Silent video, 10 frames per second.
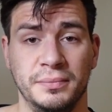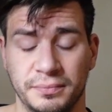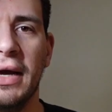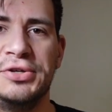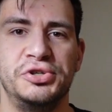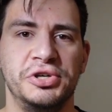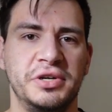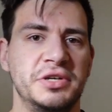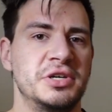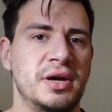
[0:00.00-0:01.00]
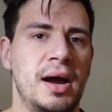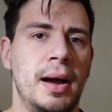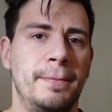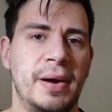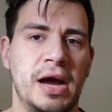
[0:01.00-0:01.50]
Nitrogen is a
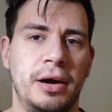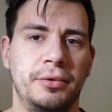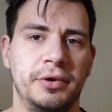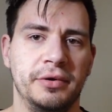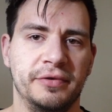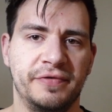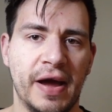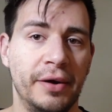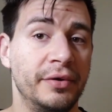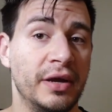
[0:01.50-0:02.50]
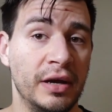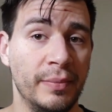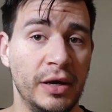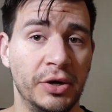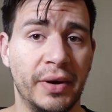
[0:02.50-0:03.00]
compound found in
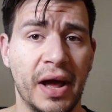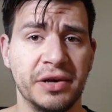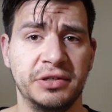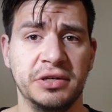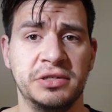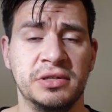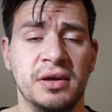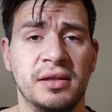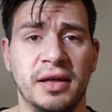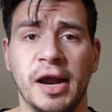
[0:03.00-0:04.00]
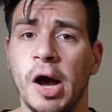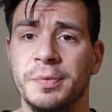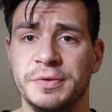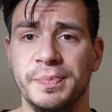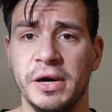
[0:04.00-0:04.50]
amino acids that
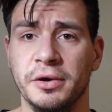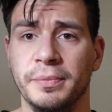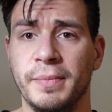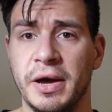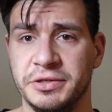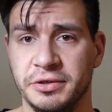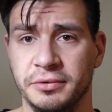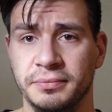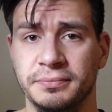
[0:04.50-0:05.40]
helps build muscle.